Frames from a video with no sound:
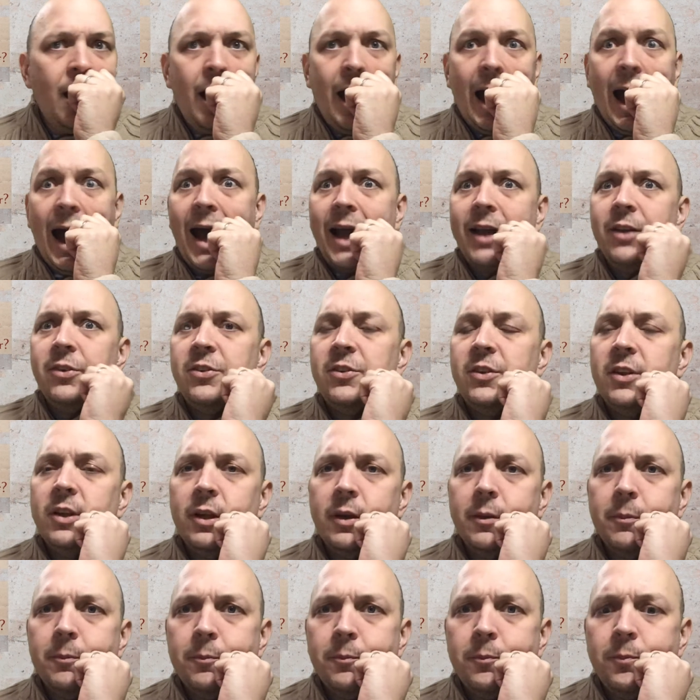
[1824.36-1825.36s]
I
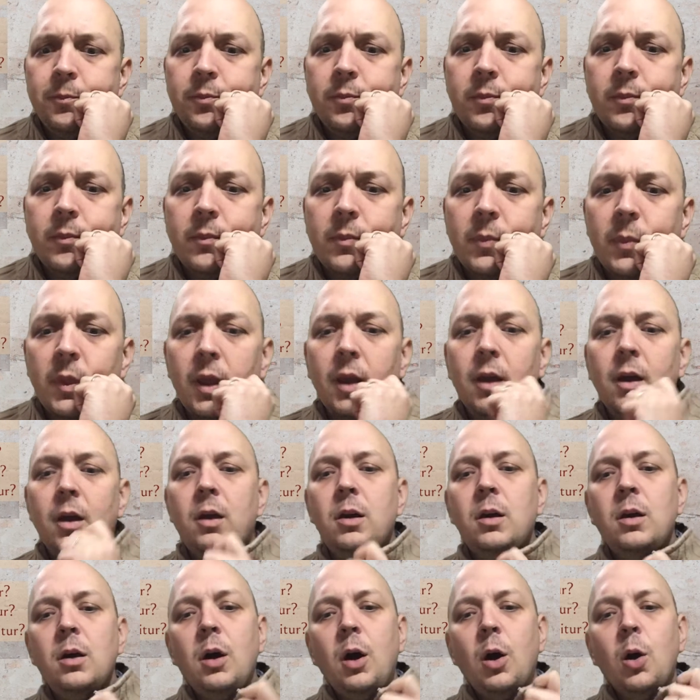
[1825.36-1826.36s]
see?
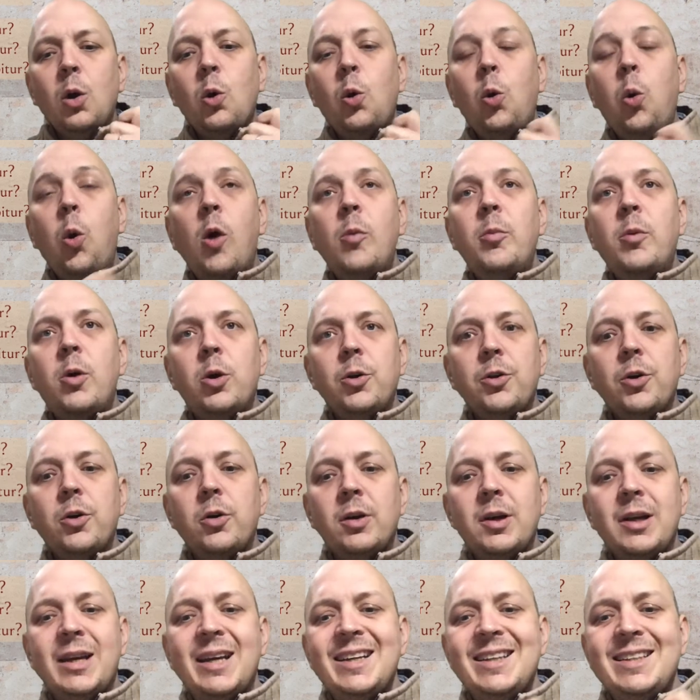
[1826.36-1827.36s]
Quo modo
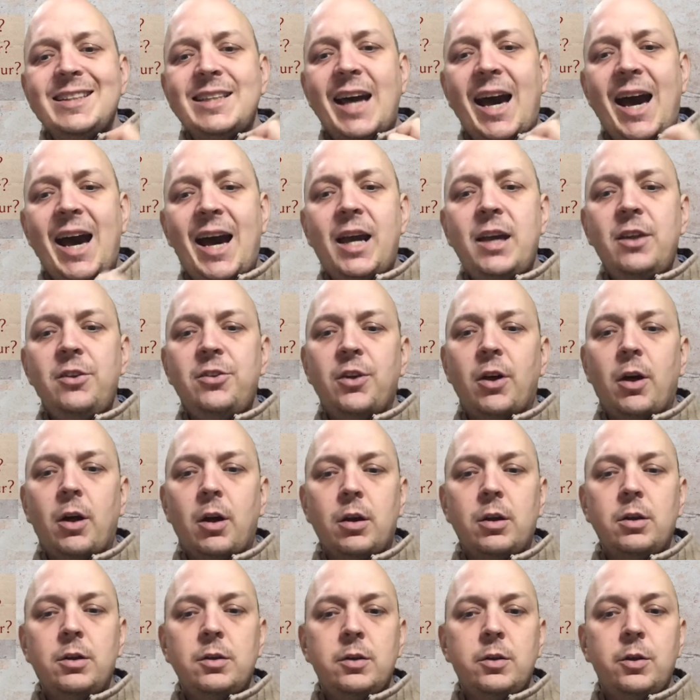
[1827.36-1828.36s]
Caesar
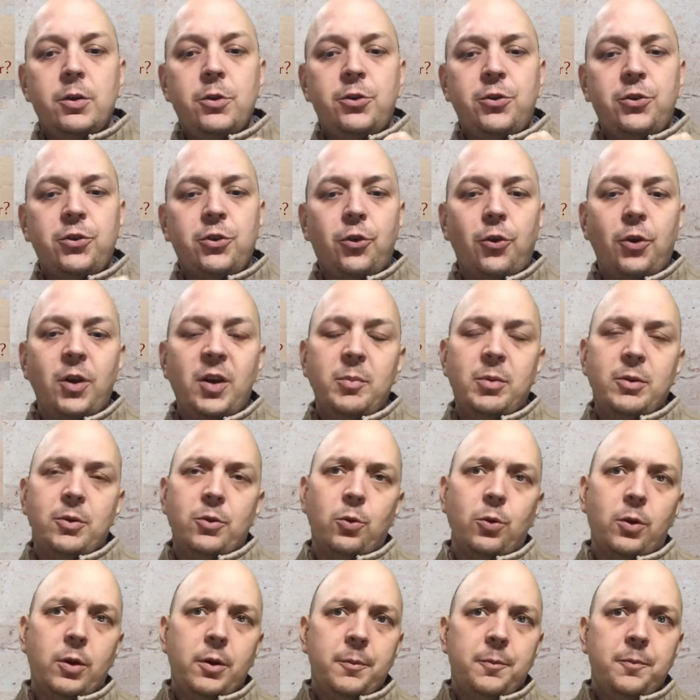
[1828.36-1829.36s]

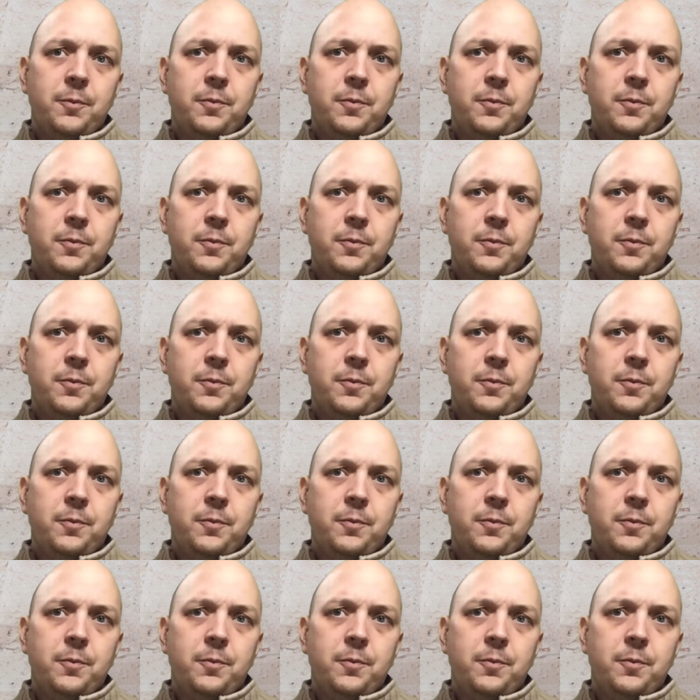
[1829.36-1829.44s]
scribitur.